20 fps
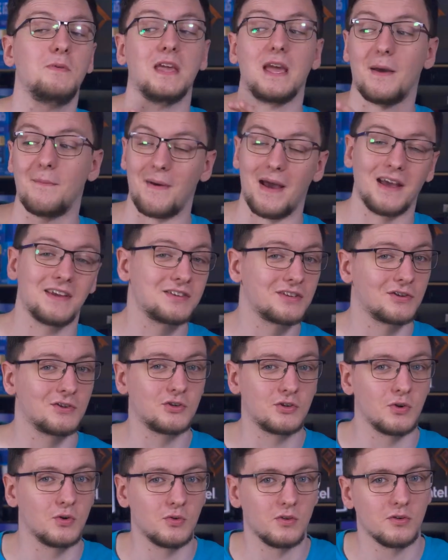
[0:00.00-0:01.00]
BMS
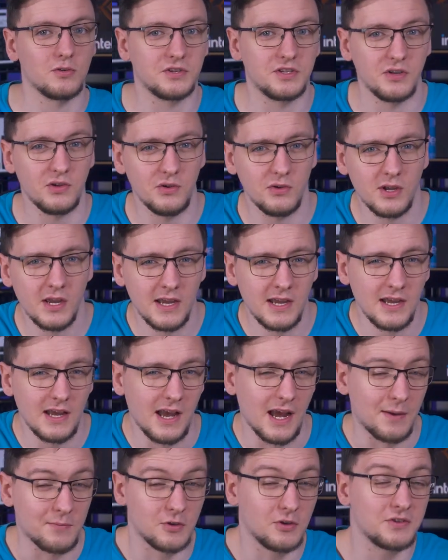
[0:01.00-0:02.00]
controller too,
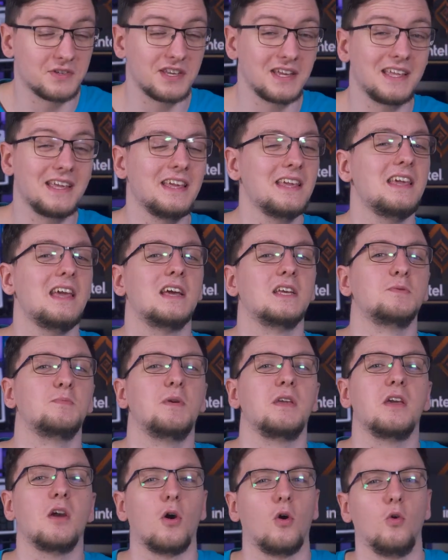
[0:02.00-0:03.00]
I'm using
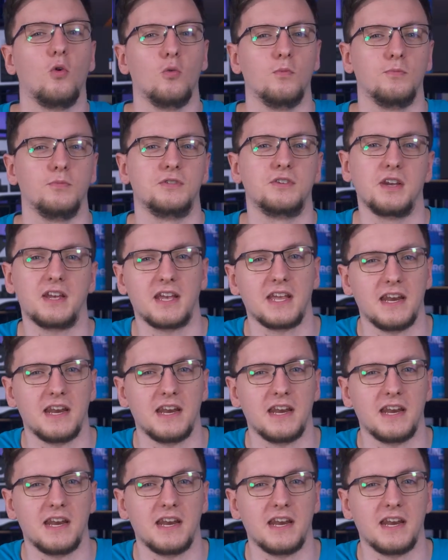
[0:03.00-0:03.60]
ESP Home to